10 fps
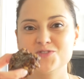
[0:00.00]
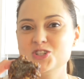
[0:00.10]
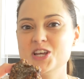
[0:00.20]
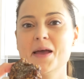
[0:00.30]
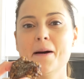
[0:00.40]

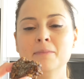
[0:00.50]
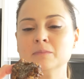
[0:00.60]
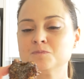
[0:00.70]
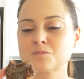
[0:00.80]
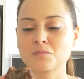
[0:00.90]
chia,
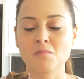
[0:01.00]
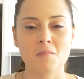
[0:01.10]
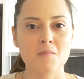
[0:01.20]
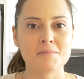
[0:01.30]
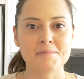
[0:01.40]

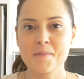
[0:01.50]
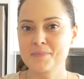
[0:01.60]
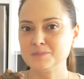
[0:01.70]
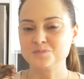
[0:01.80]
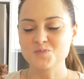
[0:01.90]

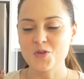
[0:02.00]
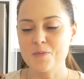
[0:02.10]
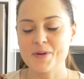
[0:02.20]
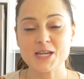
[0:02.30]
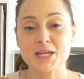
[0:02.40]
no
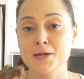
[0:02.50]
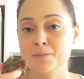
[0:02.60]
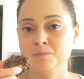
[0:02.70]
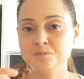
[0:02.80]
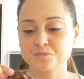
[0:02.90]

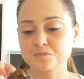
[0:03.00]
baking.